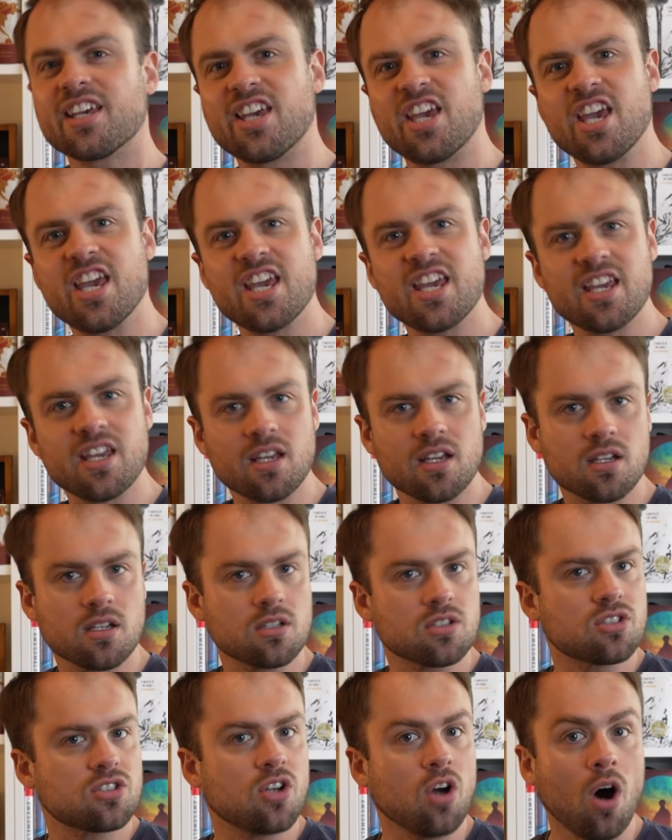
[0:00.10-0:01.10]

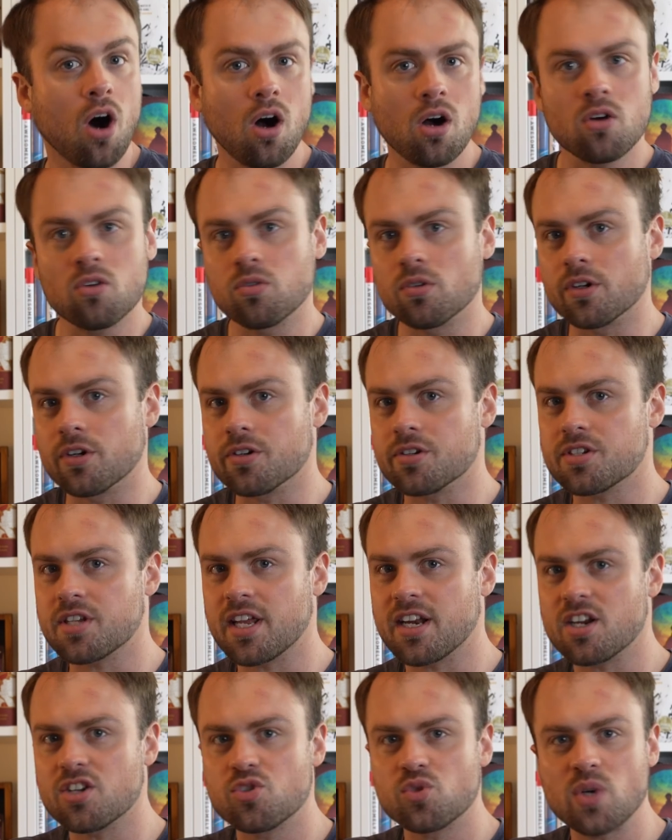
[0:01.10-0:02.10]
Kings, conquerors,
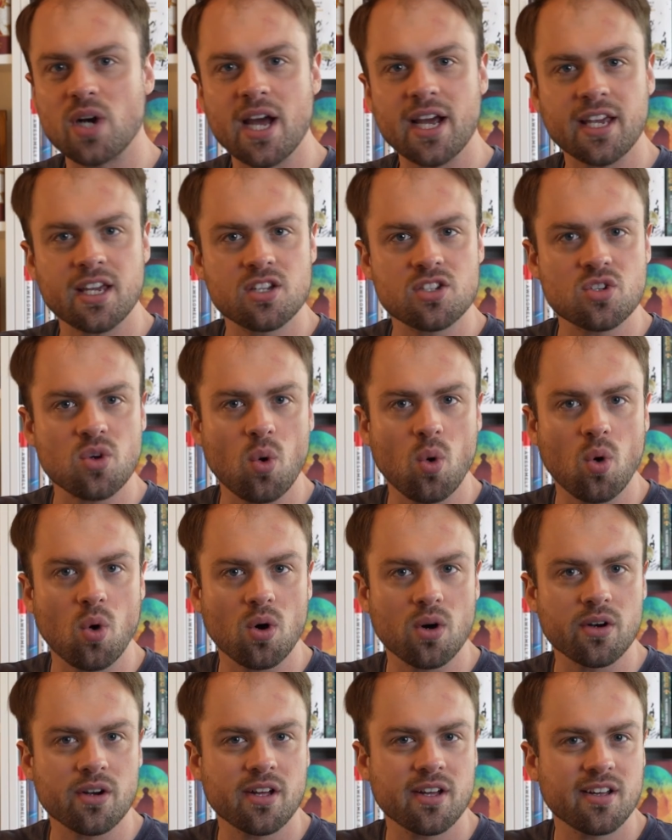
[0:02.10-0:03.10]
and a dragon's
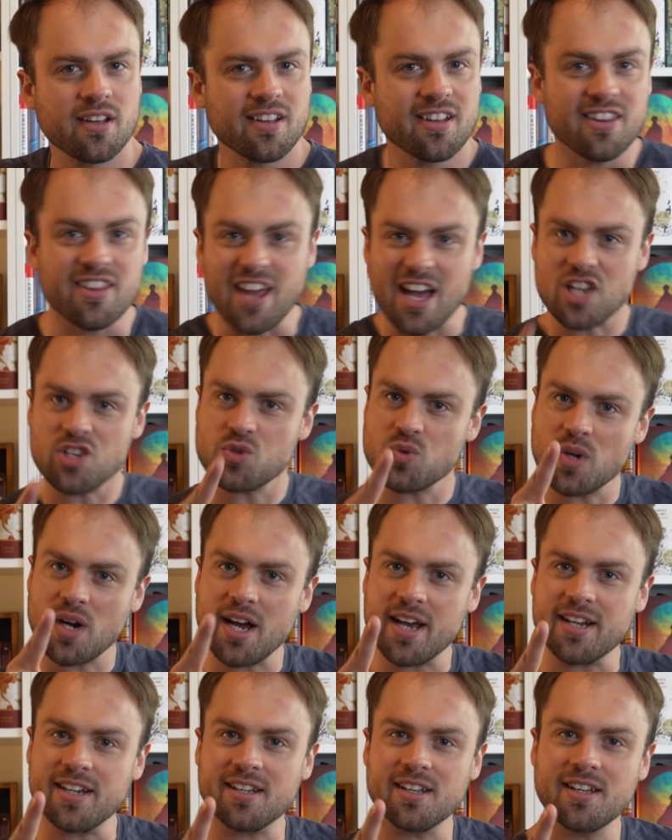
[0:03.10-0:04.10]
horde. That's
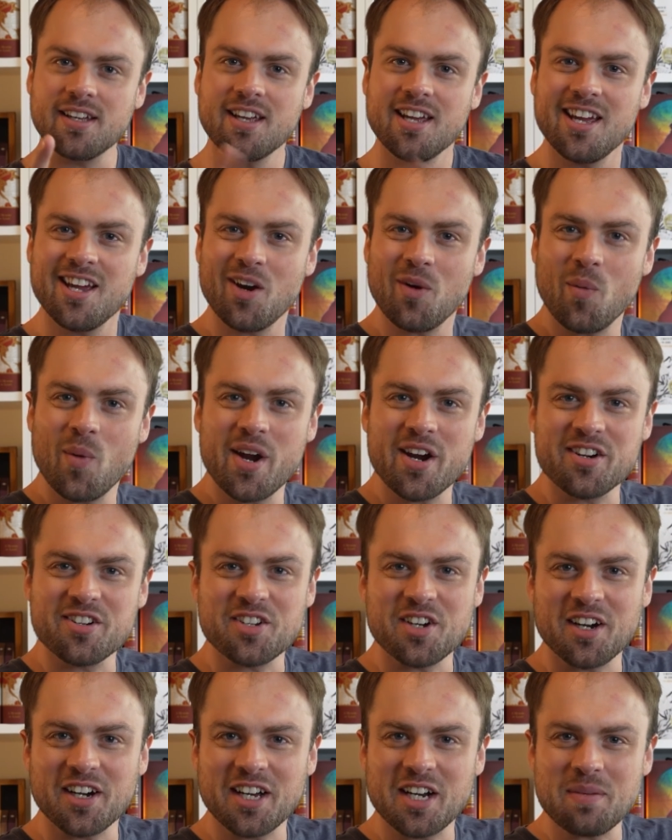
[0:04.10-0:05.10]
right, we're
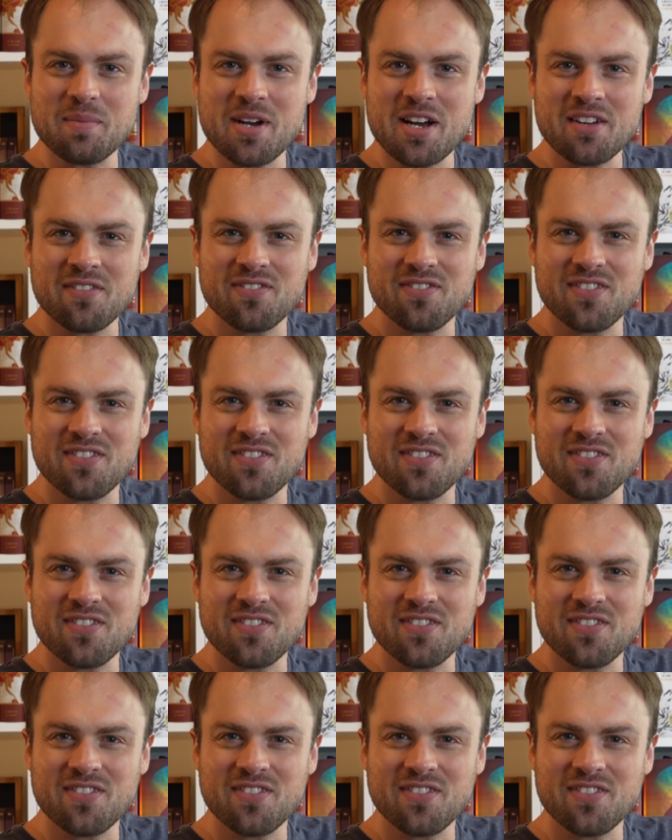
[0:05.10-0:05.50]
talking about